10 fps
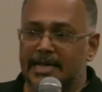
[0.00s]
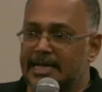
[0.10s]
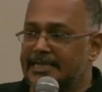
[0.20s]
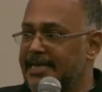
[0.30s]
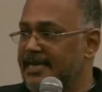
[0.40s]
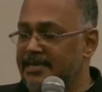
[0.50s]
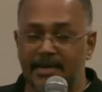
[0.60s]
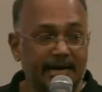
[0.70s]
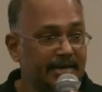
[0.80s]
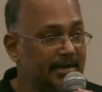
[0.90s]
Then
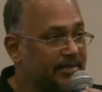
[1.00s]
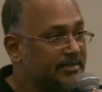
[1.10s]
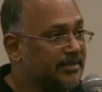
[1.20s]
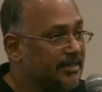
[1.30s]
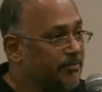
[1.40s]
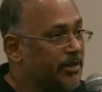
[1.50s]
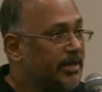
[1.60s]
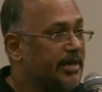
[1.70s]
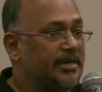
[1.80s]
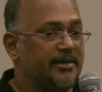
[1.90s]
I asked the
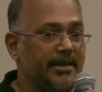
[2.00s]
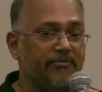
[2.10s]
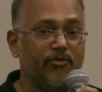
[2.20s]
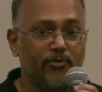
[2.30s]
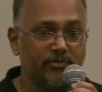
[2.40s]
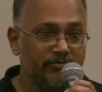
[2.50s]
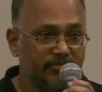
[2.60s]
DBA, hey folk,